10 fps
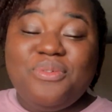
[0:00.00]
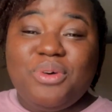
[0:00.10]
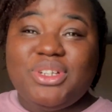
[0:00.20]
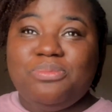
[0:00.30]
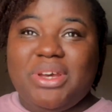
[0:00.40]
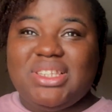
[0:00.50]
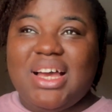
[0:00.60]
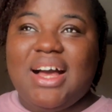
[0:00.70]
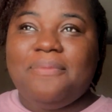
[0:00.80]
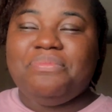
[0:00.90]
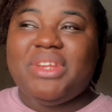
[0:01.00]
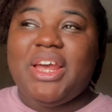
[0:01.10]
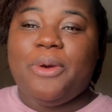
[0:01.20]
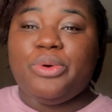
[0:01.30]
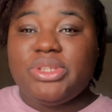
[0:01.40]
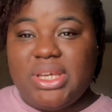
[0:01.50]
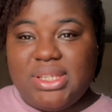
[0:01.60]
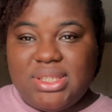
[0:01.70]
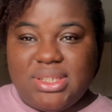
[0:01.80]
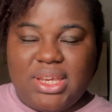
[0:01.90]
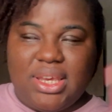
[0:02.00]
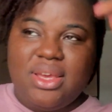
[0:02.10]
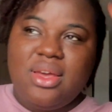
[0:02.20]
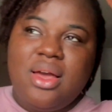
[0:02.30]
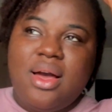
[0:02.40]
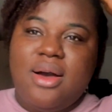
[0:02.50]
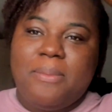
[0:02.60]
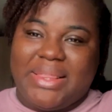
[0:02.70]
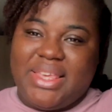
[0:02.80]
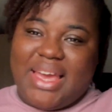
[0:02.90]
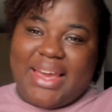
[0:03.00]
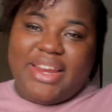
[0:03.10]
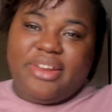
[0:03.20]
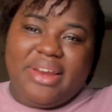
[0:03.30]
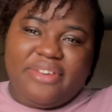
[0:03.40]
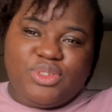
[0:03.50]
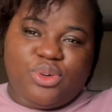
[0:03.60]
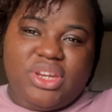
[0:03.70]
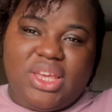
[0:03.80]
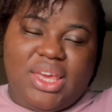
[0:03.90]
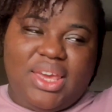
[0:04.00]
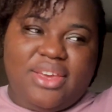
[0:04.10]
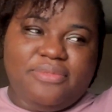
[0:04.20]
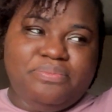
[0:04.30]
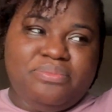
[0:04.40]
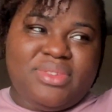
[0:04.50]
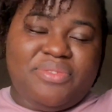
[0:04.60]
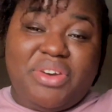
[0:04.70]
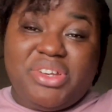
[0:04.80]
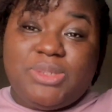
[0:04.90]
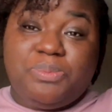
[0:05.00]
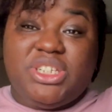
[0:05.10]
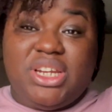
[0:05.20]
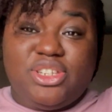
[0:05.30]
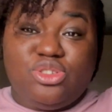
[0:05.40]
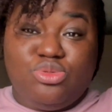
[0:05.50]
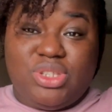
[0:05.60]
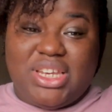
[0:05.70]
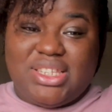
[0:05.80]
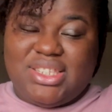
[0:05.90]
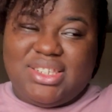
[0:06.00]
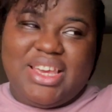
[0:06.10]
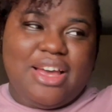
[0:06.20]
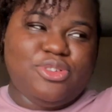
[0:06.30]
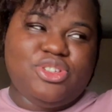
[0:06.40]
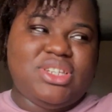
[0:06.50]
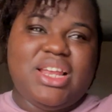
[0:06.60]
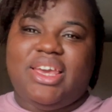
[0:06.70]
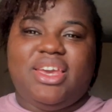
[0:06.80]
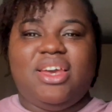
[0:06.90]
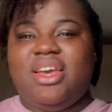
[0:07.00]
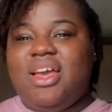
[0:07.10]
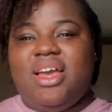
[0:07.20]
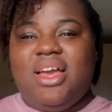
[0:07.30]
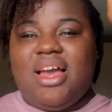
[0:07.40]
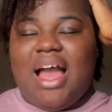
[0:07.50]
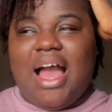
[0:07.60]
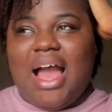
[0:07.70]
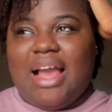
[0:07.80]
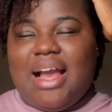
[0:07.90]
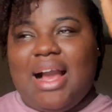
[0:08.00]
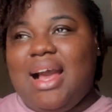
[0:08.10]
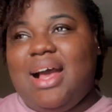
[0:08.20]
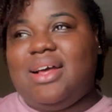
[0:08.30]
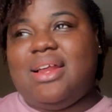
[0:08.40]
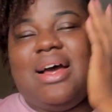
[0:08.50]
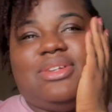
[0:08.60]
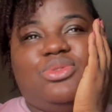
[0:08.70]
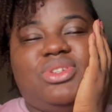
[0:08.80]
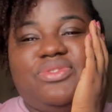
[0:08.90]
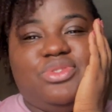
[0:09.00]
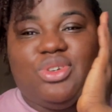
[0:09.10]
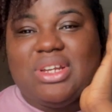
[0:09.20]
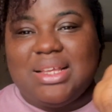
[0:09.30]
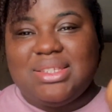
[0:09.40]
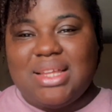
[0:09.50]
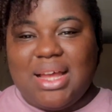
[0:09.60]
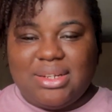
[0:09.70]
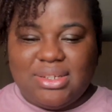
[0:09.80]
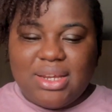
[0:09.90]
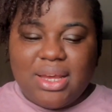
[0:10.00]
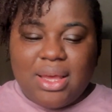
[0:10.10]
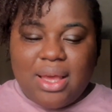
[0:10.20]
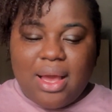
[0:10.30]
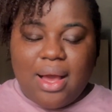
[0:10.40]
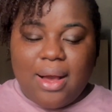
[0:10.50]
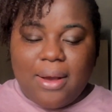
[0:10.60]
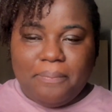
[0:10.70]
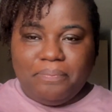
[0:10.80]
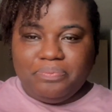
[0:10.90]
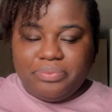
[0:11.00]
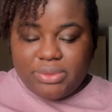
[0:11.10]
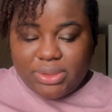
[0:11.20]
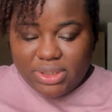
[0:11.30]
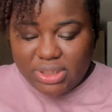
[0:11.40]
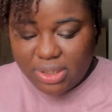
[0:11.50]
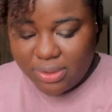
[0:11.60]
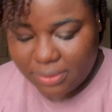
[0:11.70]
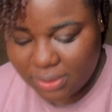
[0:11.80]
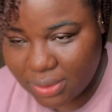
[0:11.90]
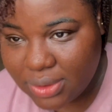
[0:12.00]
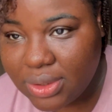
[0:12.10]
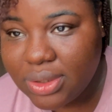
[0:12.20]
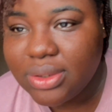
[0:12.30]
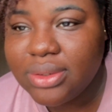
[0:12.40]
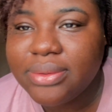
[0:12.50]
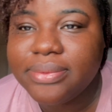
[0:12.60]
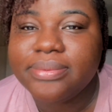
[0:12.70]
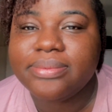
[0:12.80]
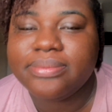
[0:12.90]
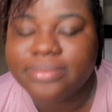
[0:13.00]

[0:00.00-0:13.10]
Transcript: much better than I was yesterday. I think I kind of left on a very speechless note yesterday. I was just like, I don't even understand. Tisha, are